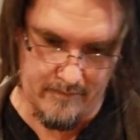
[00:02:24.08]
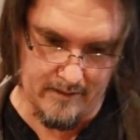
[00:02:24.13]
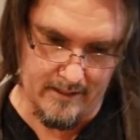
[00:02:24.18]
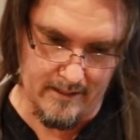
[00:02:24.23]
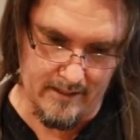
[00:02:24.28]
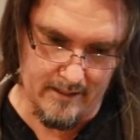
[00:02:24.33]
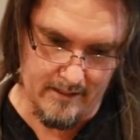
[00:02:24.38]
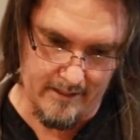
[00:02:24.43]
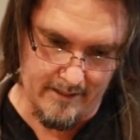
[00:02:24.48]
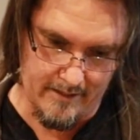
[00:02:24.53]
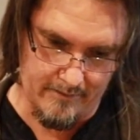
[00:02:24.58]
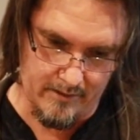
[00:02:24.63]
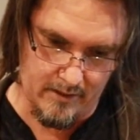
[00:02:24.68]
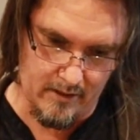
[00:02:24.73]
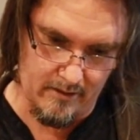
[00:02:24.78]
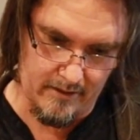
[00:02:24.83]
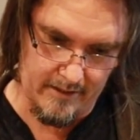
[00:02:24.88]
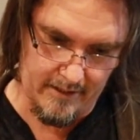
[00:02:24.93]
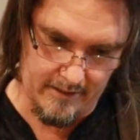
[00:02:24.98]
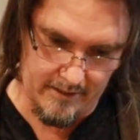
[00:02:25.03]
have an
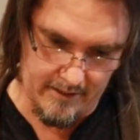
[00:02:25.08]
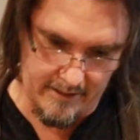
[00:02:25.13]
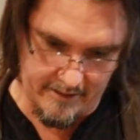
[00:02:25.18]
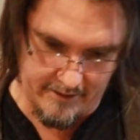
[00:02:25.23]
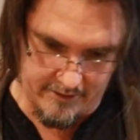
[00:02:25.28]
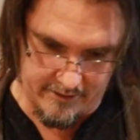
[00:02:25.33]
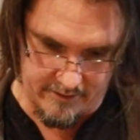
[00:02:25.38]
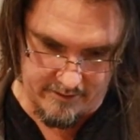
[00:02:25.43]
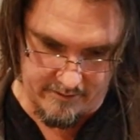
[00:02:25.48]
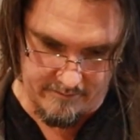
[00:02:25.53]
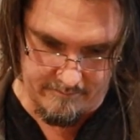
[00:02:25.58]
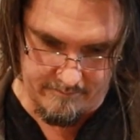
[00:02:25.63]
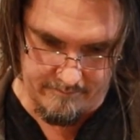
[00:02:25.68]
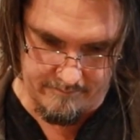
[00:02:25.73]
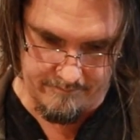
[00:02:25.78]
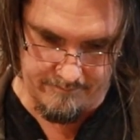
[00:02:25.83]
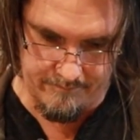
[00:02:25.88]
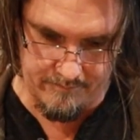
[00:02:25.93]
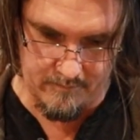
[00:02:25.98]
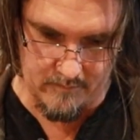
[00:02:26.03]
orientation.
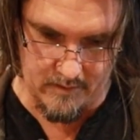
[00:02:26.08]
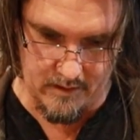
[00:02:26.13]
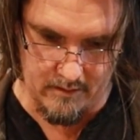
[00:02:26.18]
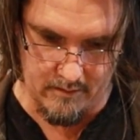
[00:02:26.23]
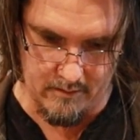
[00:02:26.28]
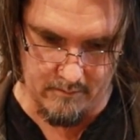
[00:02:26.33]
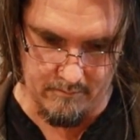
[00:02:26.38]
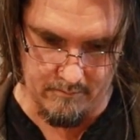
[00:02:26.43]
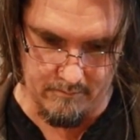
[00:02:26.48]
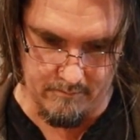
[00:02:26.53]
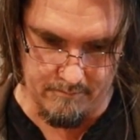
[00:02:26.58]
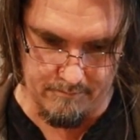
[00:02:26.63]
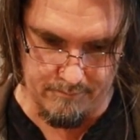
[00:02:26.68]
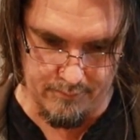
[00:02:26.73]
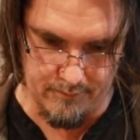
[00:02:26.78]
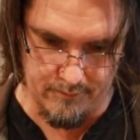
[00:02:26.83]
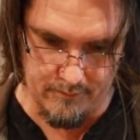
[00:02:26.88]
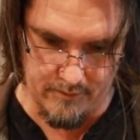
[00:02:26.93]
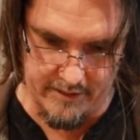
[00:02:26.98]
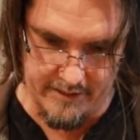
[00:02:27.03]
I'm
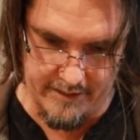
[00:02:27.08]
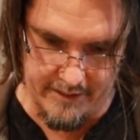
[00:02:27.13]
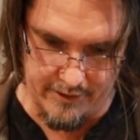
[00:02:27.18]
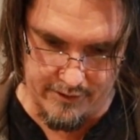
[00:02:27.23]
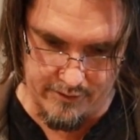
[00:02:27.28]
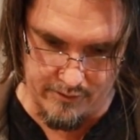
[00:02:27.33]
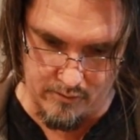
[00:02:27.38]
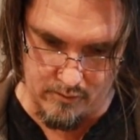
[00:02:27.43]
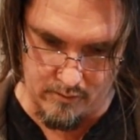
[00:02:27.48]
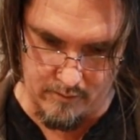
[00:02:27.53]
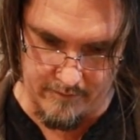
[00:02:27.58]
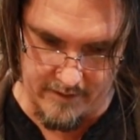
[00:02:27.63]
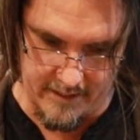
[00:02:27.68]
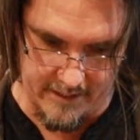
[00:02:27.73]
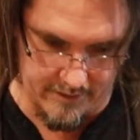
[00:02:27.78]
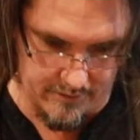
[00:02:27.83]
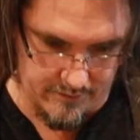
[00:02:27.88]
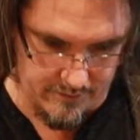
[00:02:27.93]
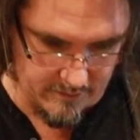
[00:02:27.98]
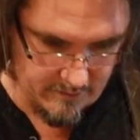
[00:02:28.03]
pretty sure
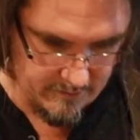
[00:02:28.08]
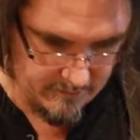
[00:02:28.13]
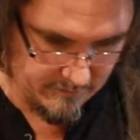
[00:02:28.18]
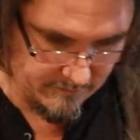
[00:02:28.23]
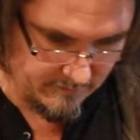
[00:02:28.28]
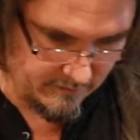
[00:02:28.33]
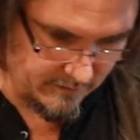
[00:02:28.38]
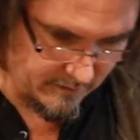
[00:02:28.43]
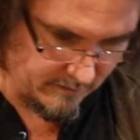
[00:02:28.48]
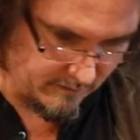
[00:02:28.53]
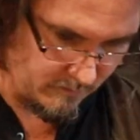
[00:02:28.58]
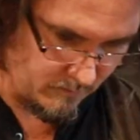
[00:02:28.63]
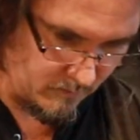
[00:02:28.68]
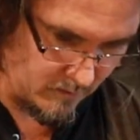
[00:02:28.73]
they don't, so it